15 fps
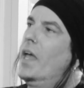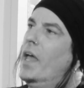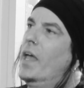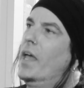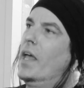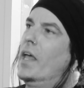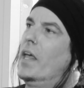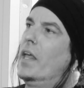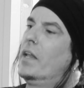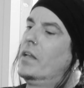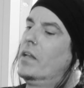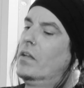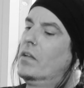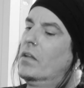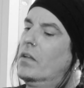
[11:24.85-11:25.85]

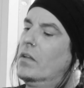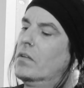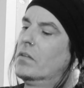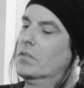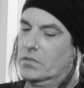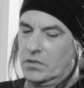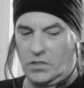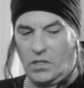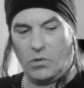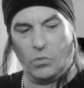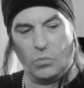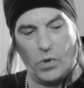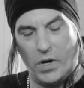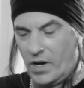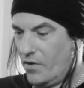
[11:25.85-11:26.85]
And so
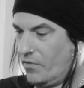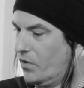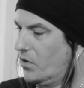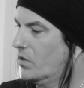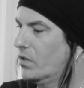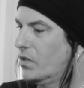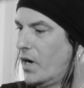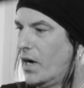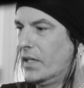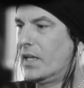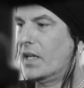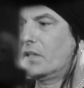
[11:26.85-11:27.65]
whenever I'd